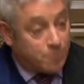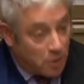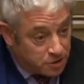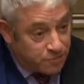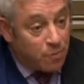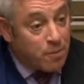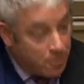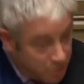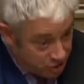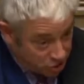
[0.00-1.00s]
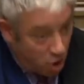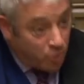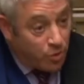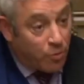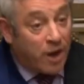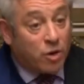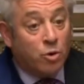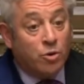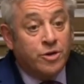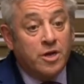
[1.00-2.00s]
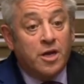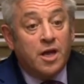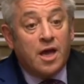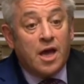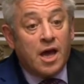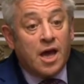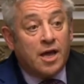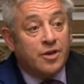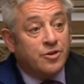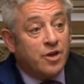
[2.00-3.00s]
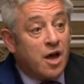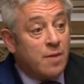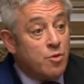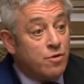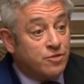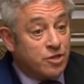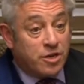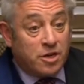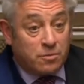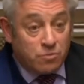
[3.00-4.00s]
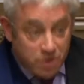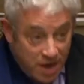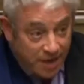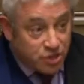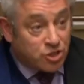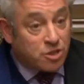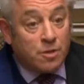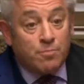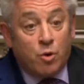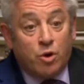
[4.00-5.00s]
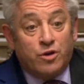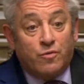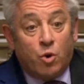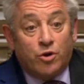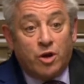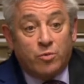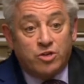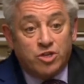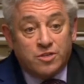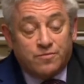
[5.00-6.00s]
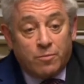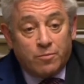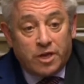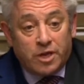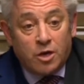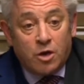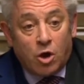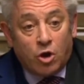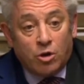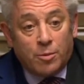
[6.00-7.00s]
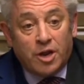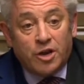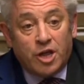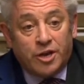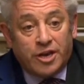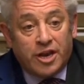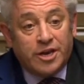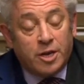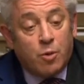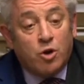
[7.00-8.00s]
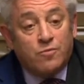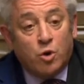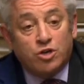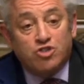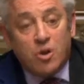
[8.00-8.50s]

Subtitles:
response from me, but it's on the record. And I move to the next point of order, which is from the Honourable and Learned Lady. Point of order,